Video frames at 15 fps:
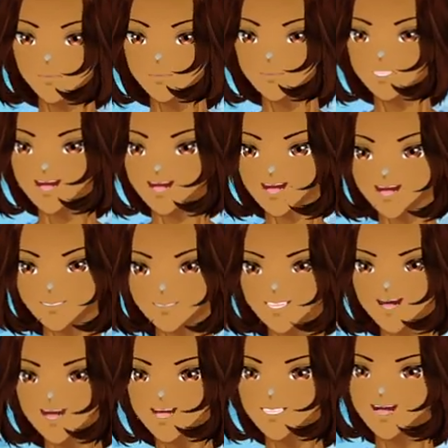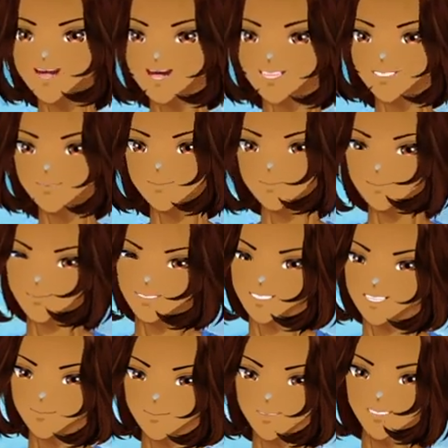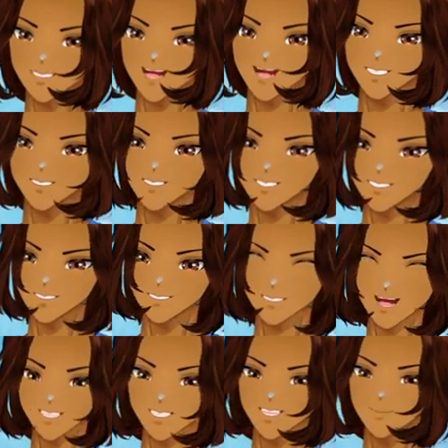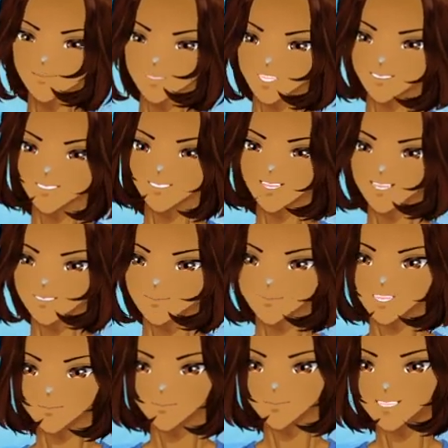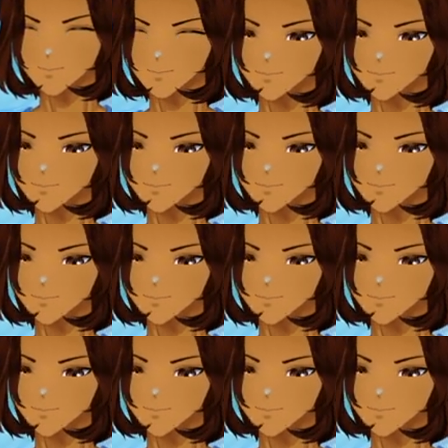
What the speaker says: Lies. Okay, Gucci, you're gonna have to lighten up more than just me, please.